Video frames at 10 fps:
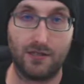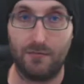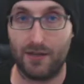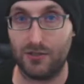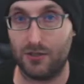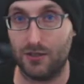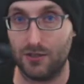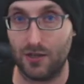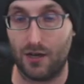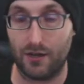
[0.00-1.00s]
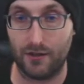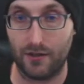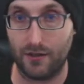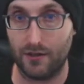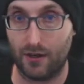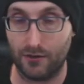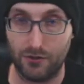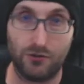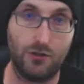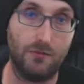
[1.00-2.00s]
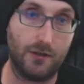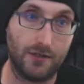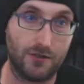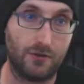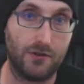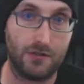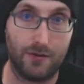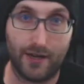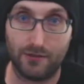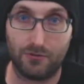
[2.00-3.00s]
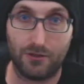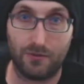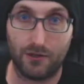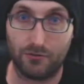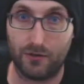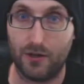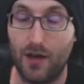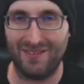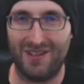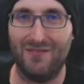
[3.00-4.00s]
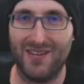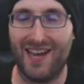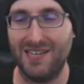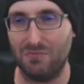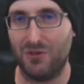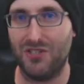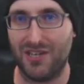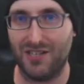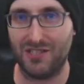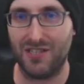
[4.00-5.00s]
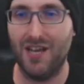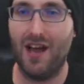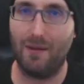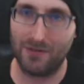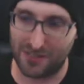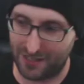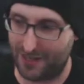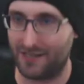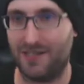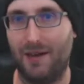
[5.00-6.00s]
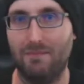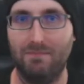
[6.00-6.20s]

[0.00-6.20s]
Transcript: messages on YouTube, on Discord. Some of you guys reached me on Twitter. Love you guys. Appreciate you. I'm going to see you next time.